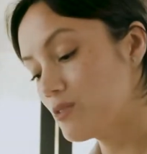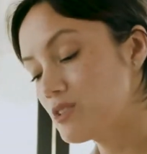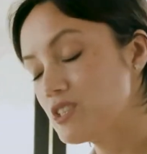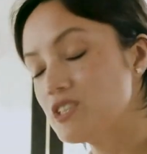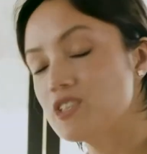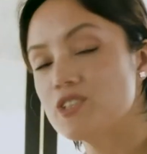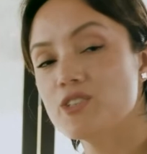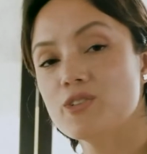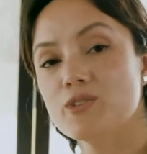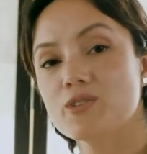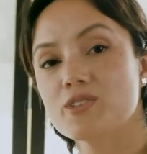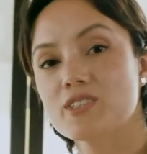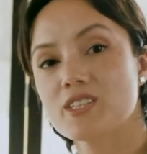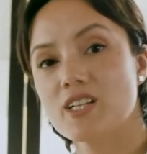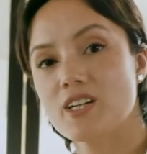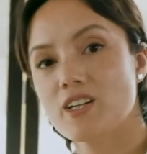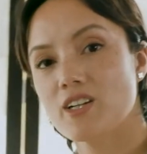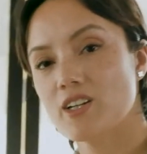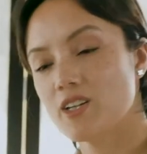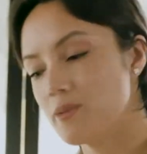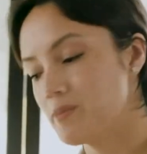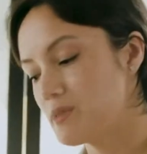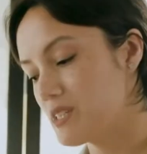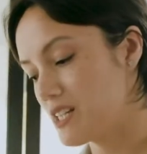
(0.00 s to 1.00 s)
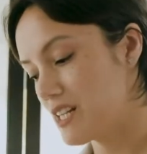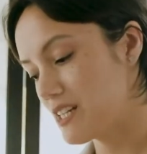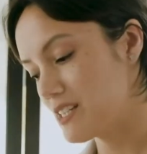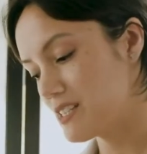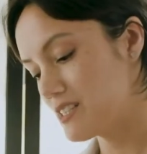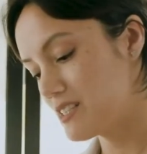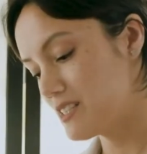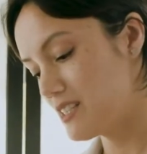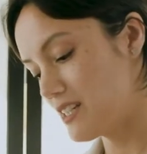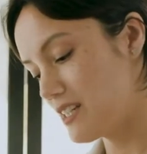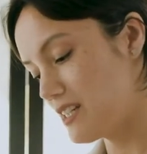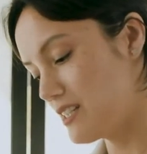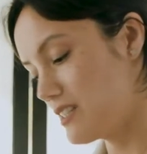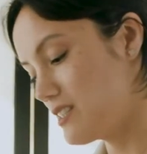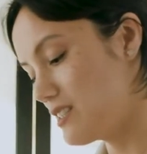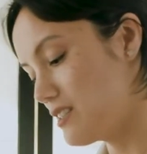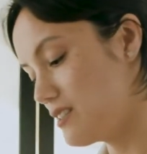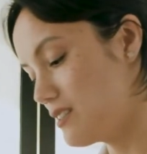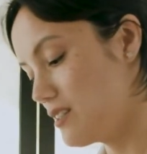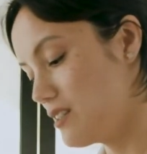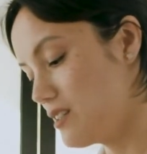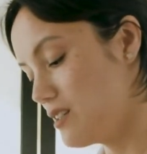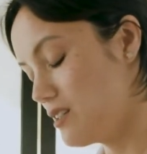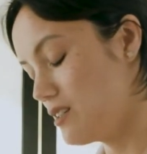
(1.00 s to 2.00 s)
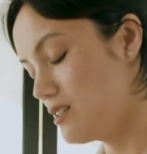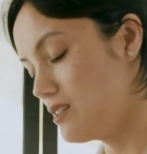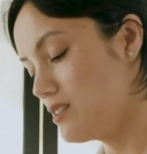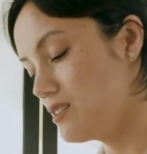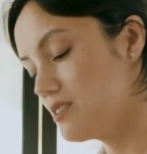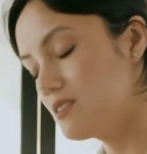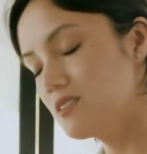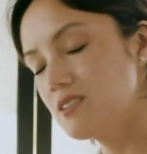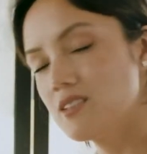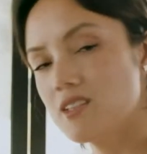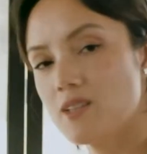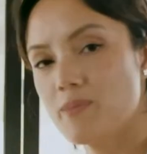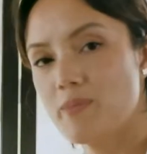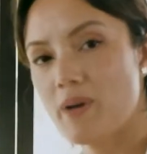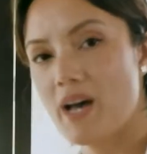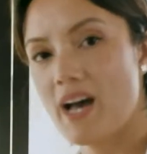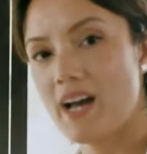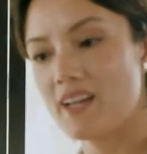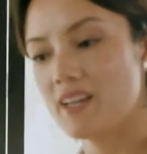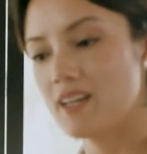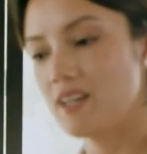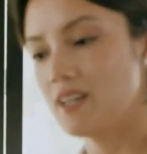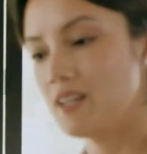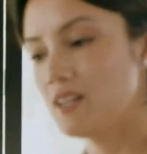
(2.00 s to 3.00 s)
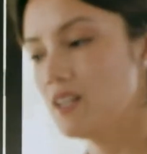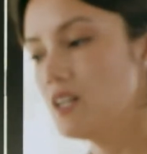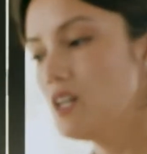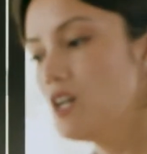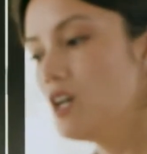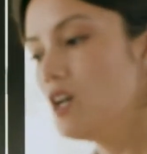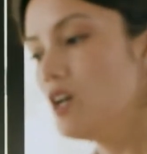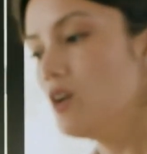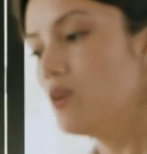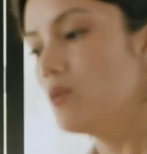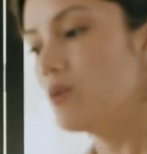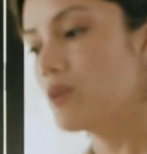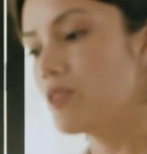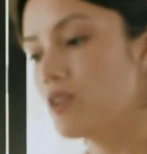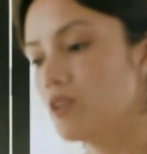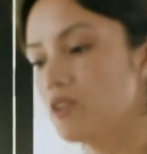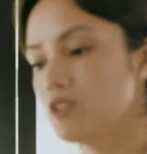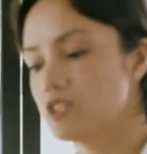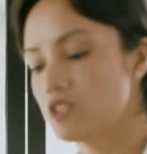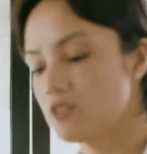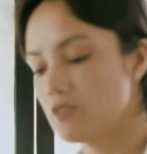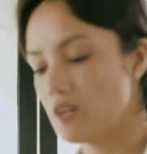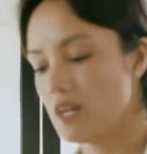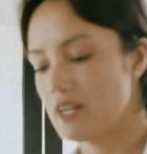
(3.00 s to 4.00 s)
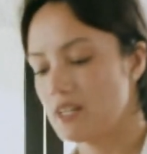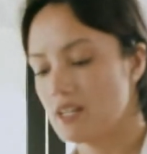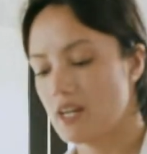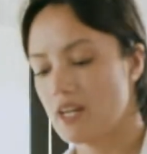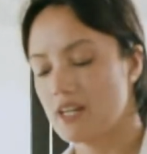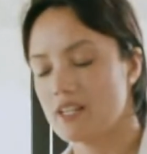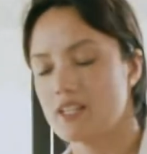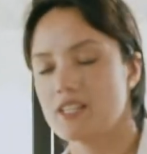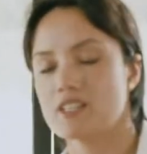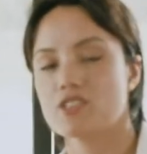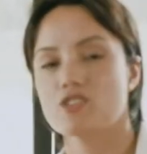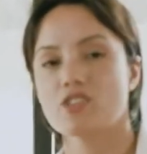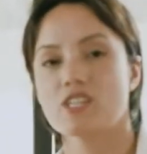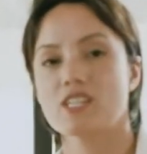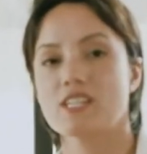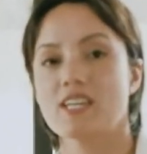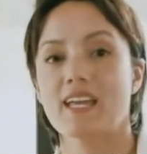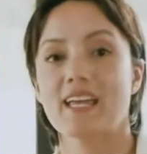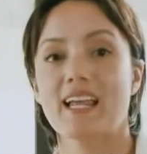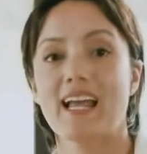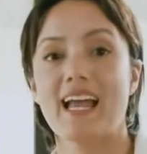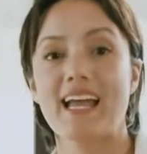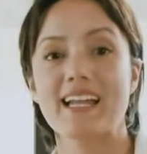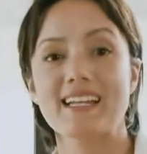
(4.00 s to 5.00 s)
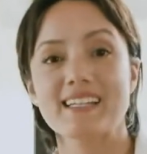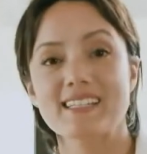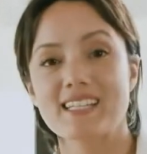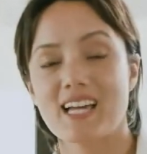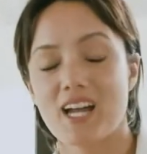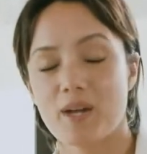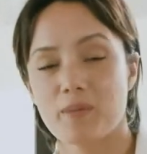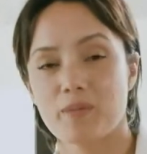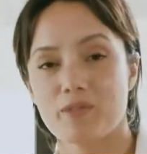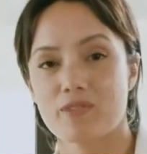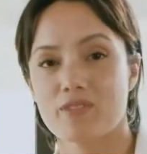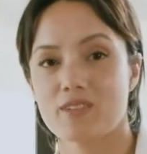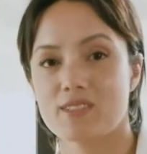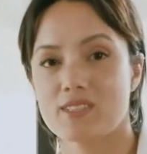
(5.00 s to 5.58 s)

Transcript: to use the herbs, and I stick it to the packet. With allergic rhinitis, you can take it any time of the